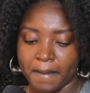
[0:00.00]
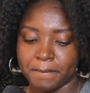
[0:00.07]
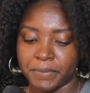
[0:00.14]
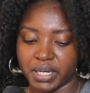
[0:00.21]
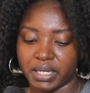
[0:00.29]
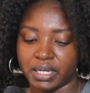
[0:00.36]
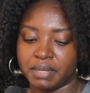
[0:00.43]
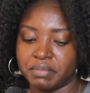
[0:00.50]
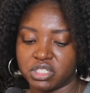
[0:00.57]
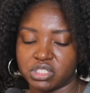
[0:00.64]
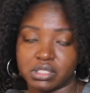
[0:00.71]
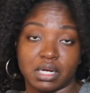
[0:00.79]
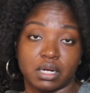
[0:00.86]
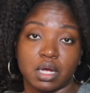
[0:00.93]
But it
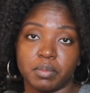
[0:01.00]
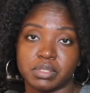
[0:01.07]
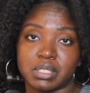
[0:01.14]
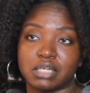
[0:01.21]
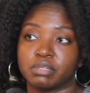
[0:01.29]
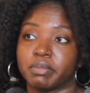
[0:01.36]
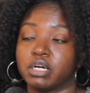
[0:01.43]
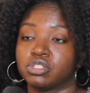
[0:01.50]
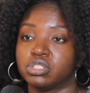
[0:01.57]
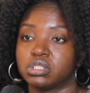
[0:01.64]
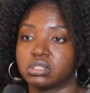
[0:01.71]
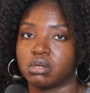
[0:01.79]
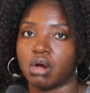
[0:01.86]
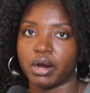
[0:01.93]
mentions that a couple times about
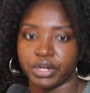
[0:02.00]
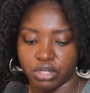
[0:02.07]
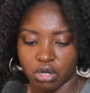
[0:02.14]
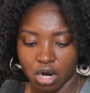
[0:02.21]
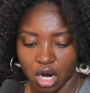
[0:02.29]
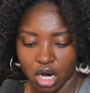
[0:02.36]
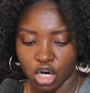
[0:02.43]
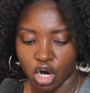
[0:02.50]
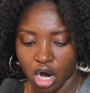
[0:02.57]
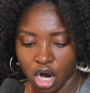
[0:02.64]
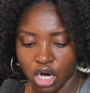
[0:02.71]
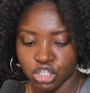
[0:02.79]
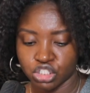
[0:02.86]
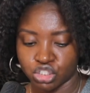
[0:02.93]
just guarding your heart.
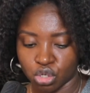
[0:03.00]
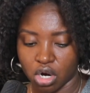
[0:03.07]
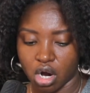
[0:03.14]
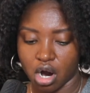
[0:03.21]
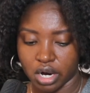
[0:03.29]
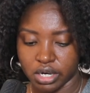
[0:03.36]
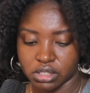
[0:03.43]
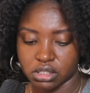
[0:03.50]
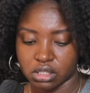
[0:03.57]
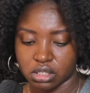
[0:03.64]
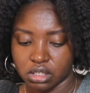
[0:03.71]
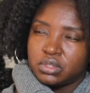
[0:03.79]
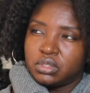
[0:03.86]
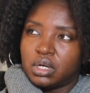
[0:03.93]
Guard your heart.
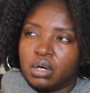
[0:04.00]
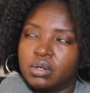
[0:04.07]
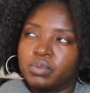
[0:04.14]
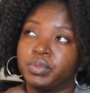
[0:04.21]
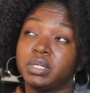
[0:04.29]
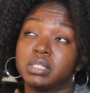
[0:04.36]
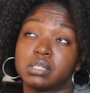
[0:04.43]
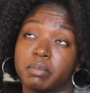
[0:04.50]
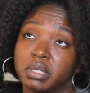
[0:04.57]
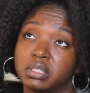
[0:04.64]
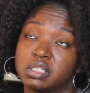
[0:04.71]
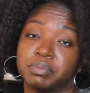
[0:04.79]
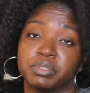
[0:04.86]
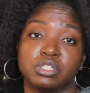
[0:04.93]
You know, we didn't talk about
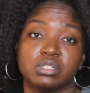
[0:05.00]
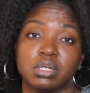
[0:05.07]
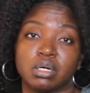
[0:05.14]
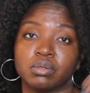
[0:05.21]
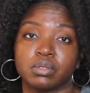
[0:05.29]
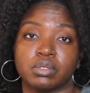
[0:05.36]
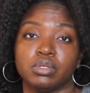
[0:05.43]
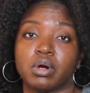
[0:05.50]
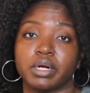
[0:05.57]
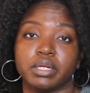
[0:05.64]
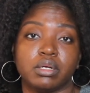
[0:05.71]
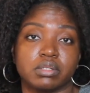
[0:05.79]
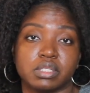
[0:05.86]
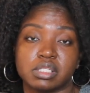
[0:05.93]
this, but you know, you already
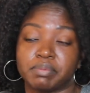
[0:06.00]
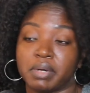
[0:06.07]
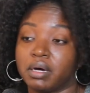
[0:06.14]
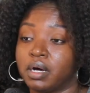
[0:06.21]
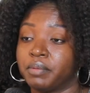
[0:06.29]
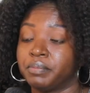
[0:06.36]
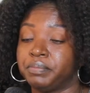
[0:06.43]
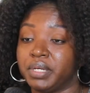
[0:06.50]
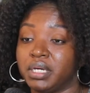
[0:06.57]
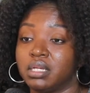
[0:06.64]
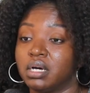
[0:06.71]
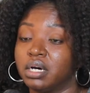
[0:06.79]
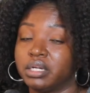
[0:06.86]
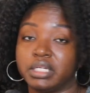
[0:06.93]
know this about uh,
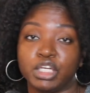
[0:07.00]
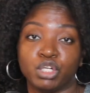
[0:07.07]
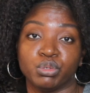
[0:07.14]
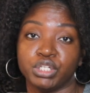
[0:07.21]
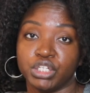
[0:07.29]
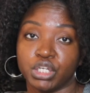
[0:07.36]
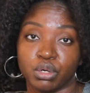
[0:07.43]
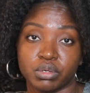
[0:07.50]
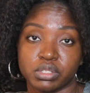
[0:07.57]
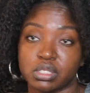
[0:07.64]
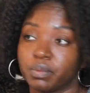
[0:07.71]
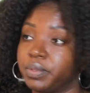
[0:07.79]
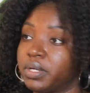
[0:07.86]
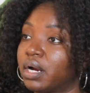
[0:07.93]
being unequally
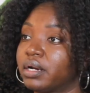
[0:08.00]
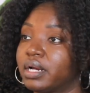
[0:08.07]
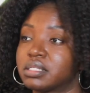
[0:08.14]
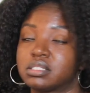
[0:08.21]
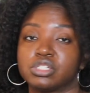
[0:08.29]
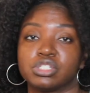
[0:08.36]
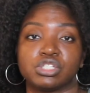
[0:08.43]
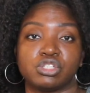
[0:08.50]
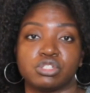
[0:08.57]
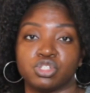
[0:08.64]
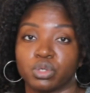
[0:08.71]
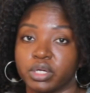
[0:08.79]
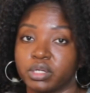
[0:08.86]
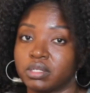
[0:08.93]
yoked. We are not to just
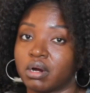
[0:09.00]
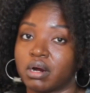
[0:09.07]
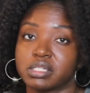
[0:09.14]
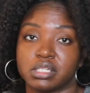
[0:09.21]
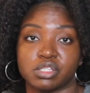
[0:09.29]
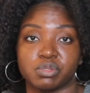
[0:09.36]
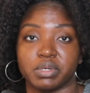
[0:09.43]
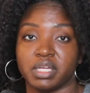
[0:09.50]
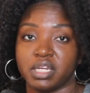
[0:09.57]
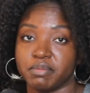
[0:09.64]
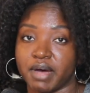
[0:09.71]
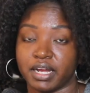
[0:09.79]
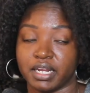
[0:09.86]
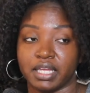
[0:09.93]
join ourselves with
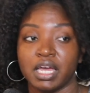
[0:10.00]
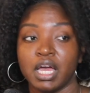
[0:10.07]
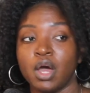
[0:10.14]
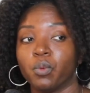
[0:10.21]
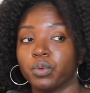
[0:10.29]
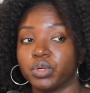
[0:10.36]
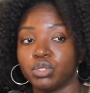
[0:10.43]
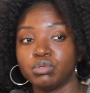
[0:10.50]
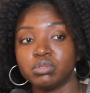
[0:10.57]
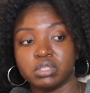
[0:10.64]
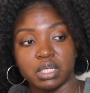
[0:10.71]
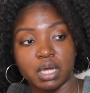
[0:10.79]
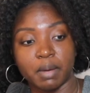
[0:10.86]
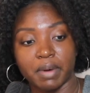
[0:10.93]
anybody. When you
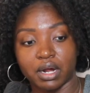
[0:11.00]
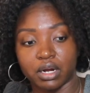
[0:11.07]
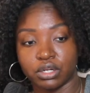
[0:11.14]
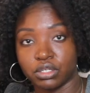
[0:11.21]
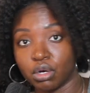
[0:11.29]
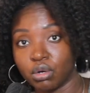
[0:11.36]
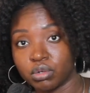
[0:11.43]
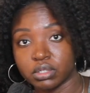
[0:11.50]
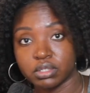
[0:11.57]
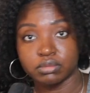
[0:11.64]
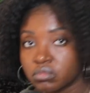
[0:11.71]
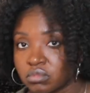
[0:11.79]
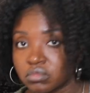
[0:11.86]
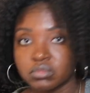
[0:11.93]
think about a yoke,
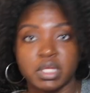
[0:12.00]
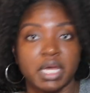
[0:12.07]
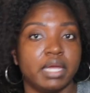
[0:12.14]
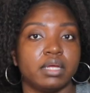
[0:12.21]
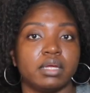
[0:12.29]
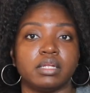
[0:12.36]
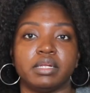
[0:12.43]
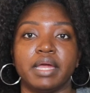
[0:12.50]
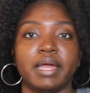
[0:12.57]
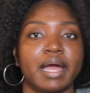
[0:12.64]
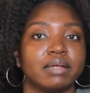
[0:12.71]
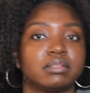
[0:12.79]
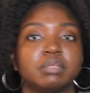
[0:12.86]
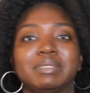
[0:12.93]
they they
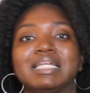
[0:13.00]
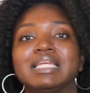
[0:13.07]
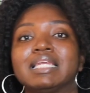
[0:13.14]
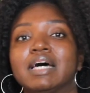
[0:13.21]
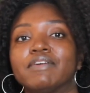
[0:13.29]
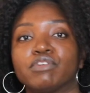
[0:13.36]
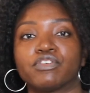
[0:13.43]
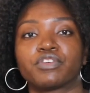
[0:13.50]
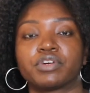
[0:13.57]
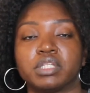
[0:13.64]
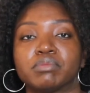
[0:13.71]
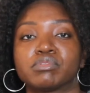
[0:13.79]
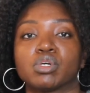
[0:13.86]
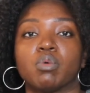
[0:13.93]
have to be level for
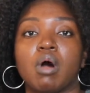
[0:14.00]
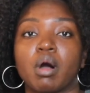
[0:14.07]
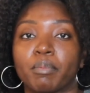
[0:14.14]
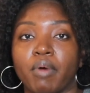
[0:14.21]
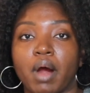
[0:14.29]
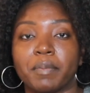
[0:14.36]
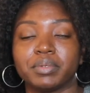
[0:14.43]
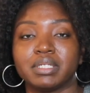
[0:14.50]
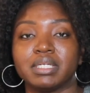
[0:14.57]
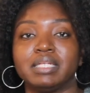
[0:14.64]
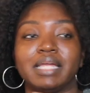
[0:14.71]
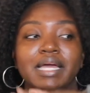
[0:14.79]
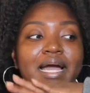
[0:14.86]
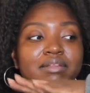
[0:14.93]
them to walk properly.
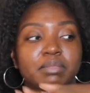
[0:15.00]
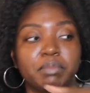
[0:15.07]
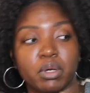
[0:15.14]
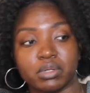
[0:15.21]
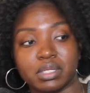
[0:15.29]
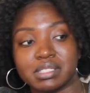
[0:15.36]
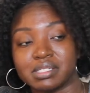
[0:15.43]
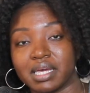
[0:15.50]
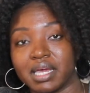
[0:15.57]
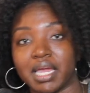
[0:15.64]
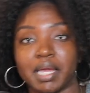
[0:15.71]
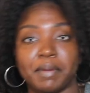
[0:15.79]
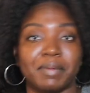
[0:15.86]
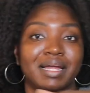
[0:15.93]
They have to be on the
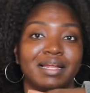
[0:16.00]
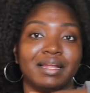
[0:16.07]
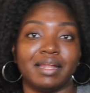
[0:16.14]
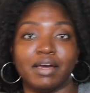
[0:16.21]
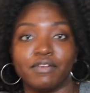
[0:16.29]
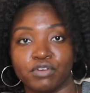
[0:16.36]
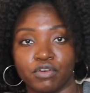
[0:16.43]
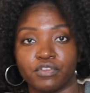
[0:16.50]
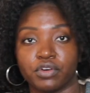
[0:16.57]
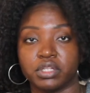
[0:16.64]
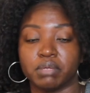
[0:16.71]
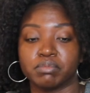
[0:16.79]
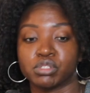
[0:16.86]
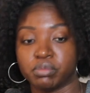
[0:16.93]
same level for
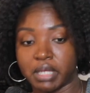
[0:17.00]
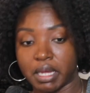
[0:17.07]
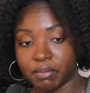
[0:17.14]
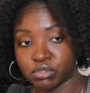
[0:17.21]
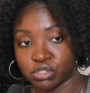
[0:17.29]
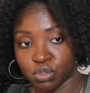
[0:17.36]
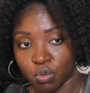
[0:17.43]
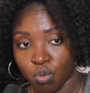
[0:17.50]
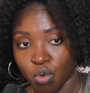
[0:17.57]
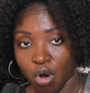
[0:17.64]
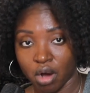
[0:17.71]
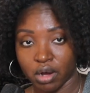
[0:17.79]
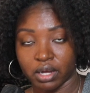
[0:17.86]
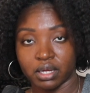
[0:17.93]
them to be able to
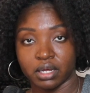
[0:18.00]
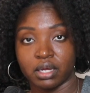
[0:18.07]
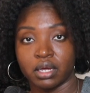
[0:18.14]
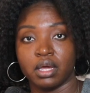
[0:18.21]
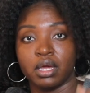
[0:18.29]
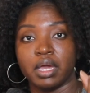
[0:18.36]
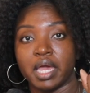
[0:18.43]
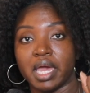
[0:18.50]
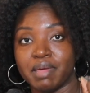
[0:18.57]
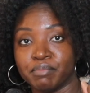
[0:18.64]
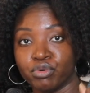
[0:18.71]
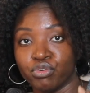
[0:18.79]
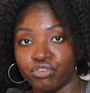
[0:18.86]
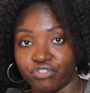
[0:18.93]
walk and
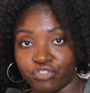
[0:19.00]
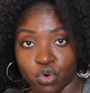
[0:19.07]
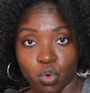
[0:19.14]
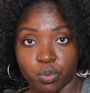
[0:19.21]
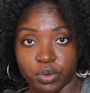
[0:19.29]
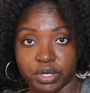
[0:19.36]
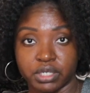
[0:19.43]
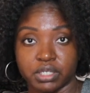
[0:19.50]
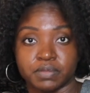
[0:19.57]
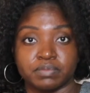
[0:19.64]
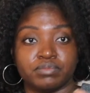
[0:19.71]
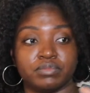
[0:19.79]
move forward.